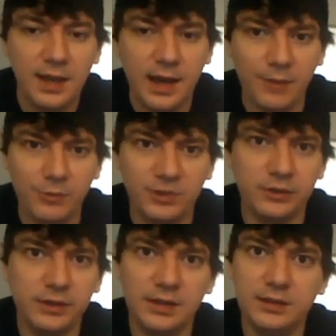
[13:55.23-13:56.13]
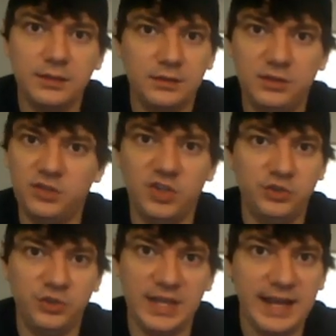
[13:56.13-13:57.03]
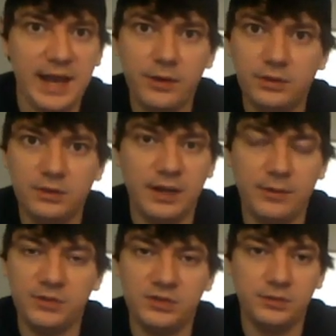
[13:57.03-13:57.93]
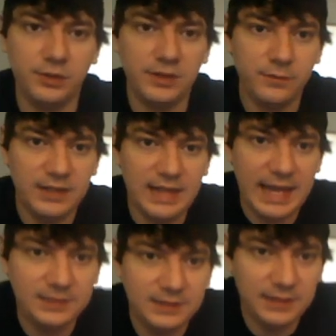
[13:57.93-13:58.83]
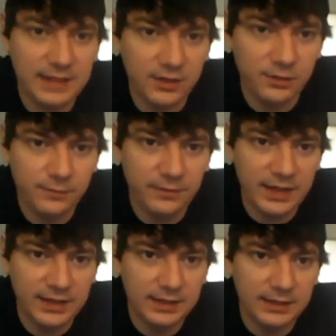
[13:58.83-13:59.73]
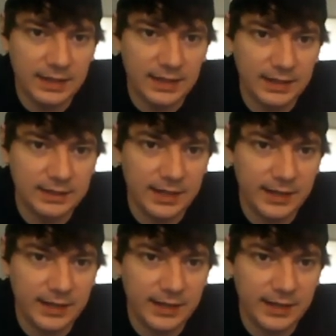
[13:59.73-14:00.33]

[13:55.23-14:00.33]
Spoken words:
I was looking, to get out. I was looking for the exit. I couldn't find it, and